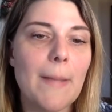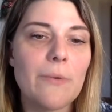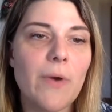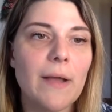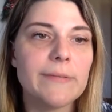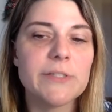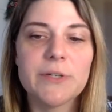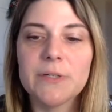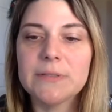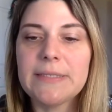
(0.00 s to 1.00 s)

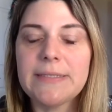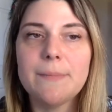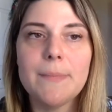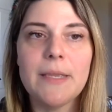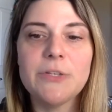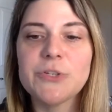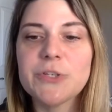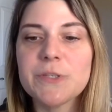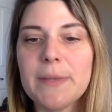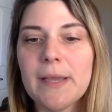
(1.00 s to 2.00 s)
roster lean and mean
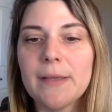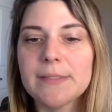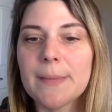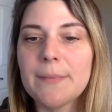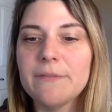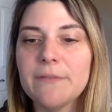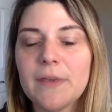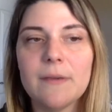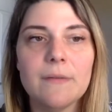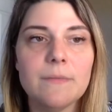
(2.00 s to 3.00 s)
just because I'm
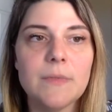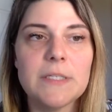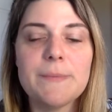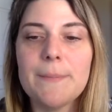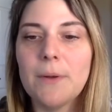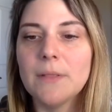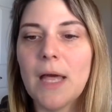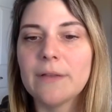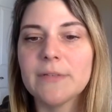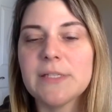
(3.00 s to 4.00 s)
giving these people a
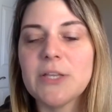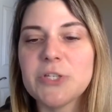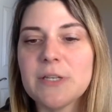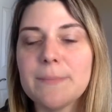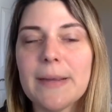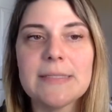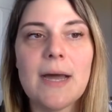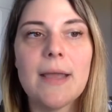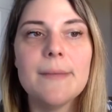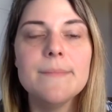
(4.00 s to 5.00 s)
lot of attention in my
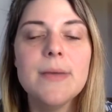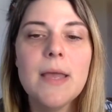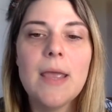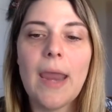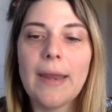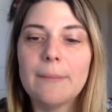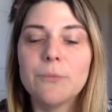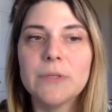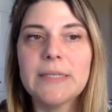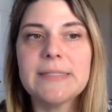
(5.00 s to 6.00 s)
time. And I'm
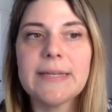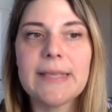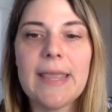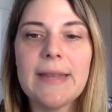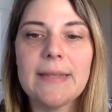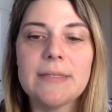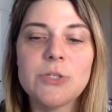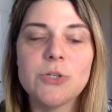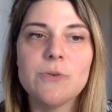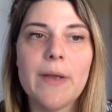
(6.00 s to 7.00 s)
really dedicated
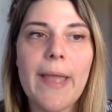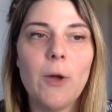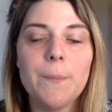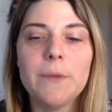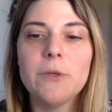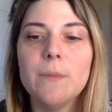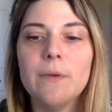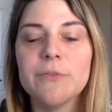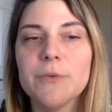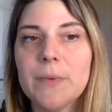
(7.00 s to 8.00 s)
to helping you
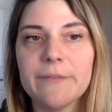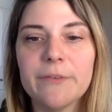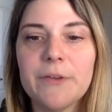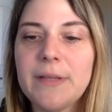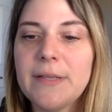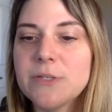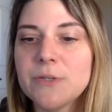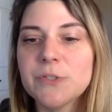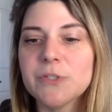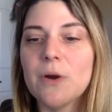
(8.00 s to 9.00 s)
move through whatever you need
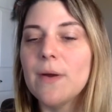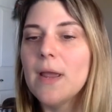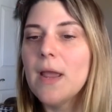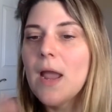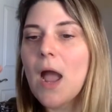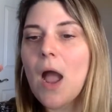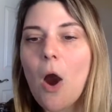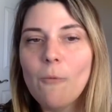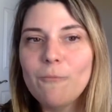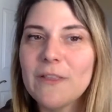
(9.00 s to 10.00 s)
to. So
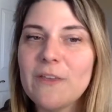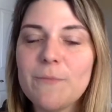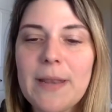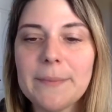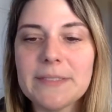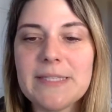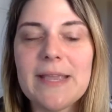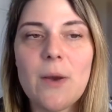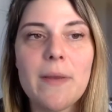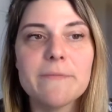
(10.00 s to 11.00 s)
hopefully you've been able to
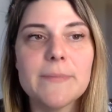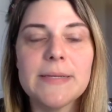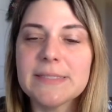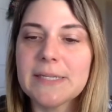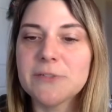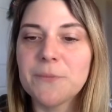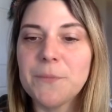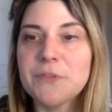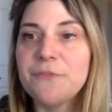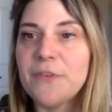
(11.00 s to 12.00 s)
take away from insights from
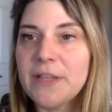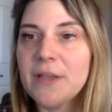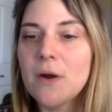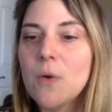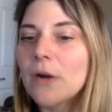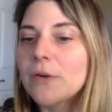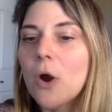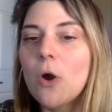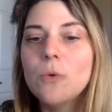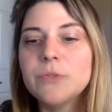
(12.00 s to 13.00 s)
this video.
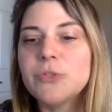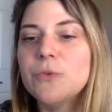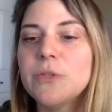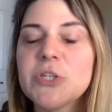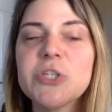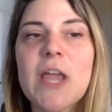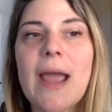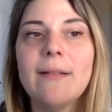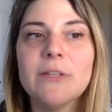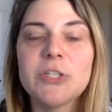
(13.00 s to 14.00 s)
Go do this
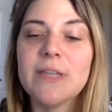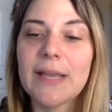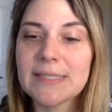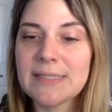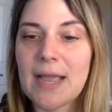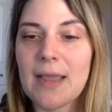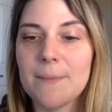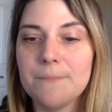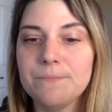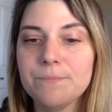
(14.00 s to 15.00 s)
challenge next time.